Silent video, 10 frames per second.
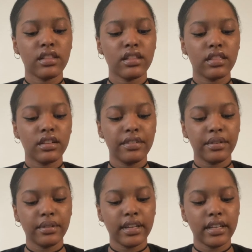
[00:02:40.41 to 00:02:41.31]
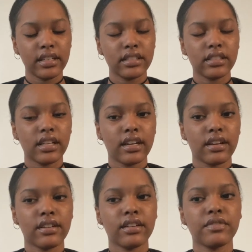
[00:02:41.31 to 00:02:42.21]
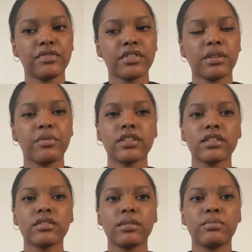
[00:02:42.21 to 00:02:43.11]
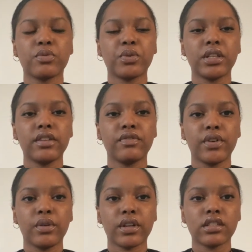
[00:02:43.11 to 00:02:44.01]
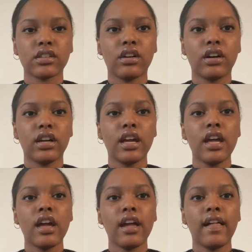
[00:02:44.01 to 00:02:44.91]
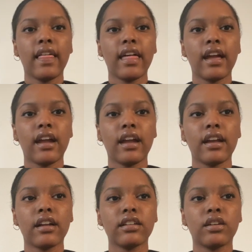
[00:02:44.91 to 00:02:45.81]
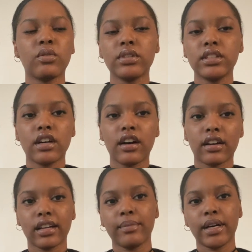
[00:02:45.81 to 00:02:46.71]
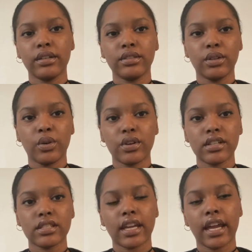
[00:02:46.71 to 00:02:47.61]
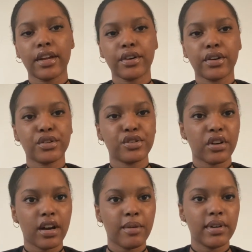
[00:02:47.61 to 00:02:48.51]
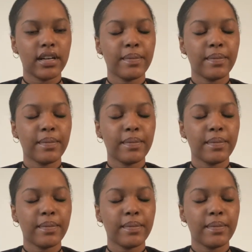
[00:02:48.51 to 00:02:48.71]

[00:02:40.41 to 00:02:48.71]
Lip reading: the doelet aesthetic, for some reason, seems really focused on only talking about Dolores and her trauma.